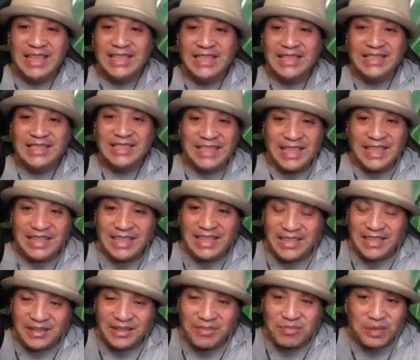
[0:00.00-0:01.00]
instead
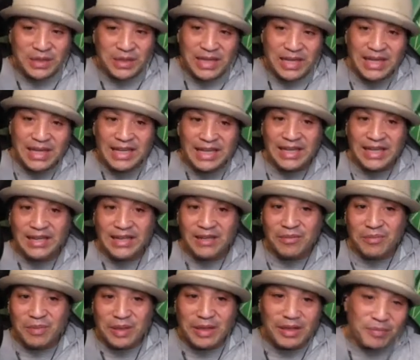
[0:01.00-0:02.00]
of complain
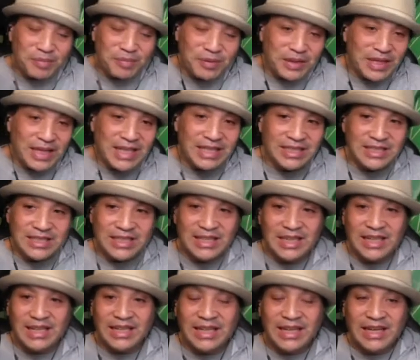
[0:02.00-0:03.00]
and be
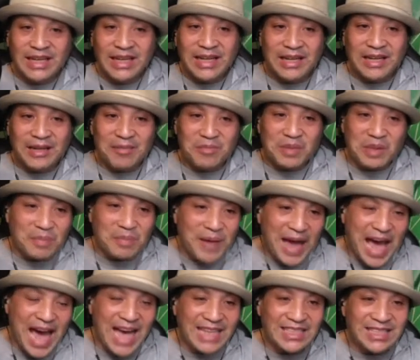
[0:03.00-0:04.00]
complacent and be
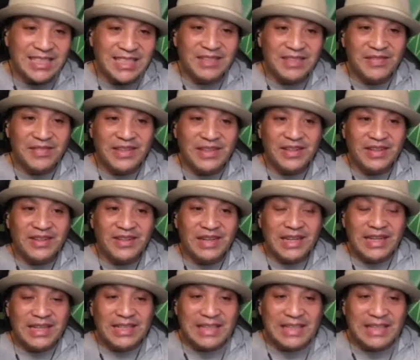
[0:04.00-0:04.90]
passive, you know.